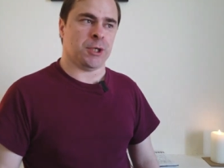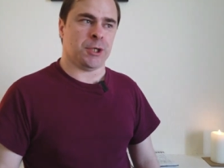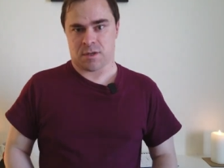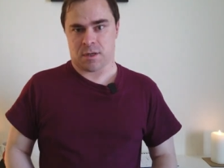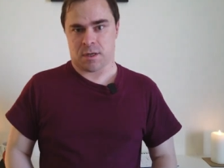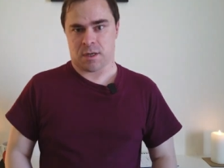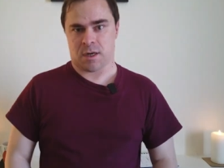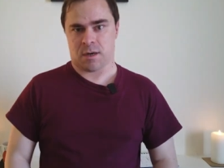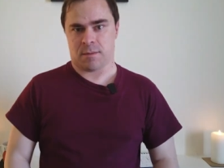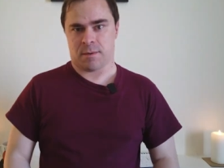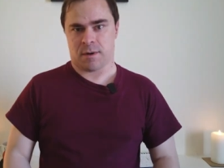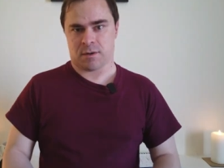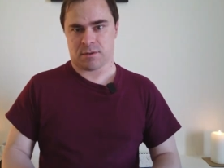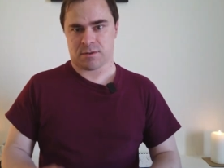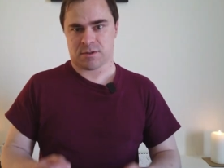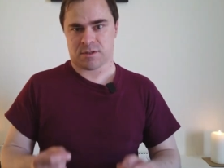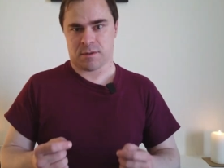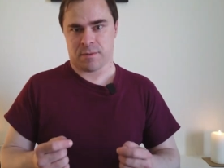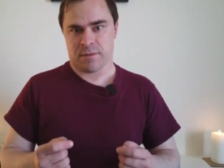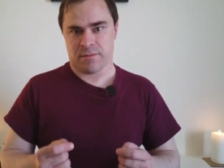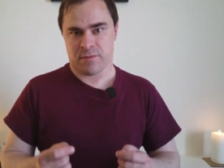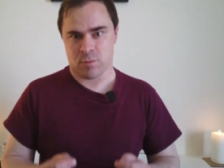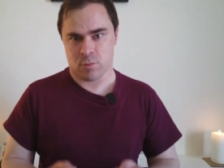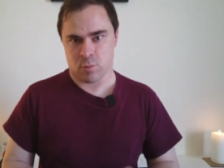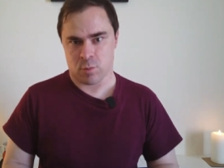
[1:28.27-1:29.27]
today about
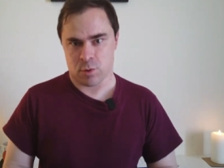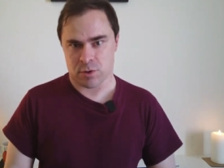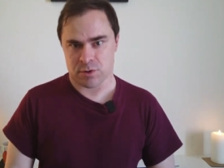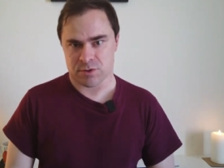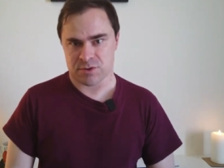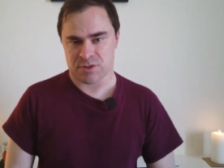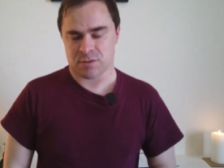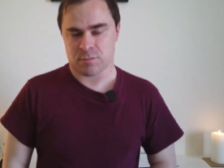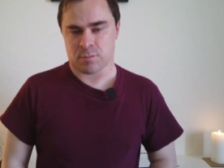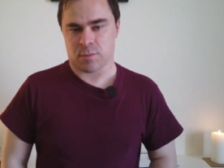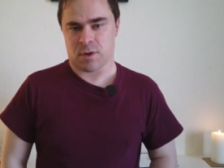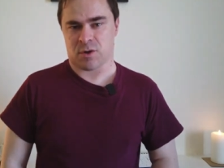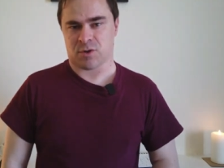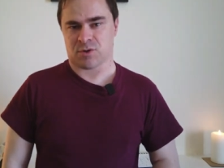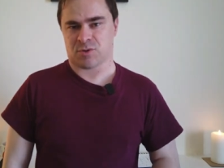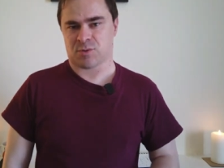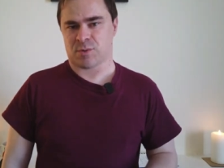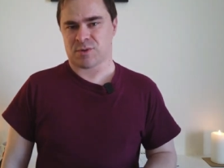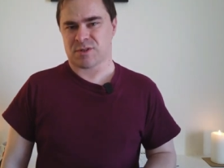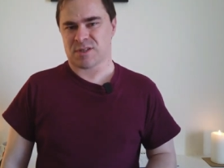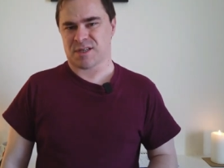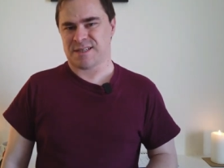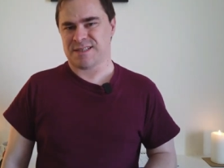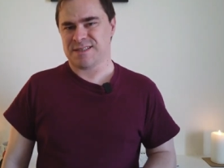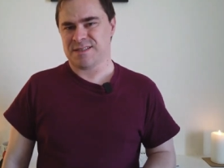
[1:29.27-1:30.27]
some of the words in
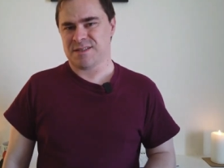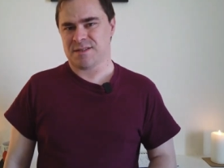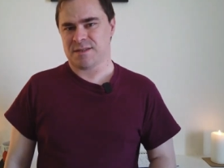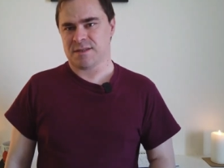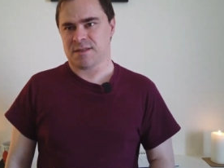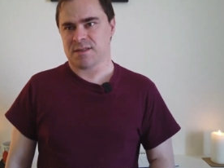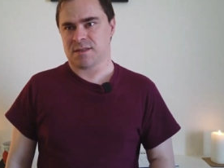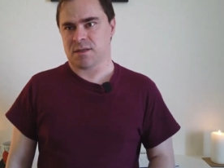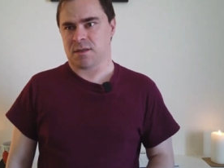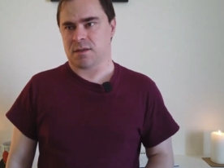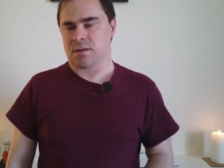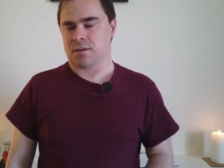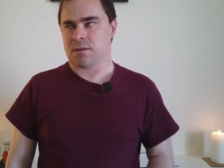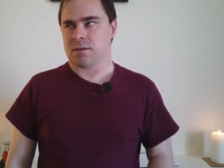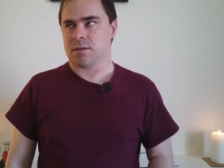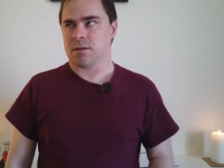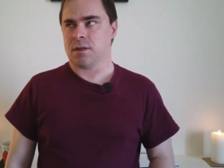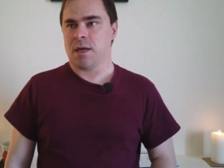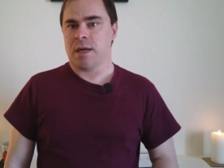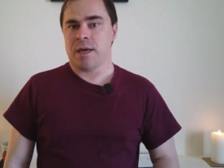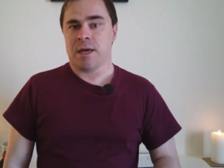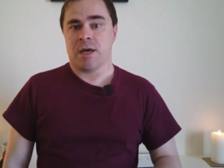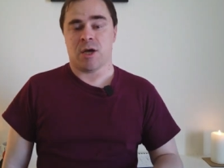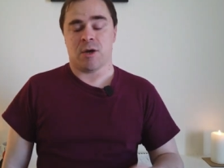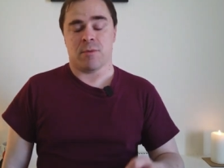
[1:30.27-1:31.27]
Welsh which I think are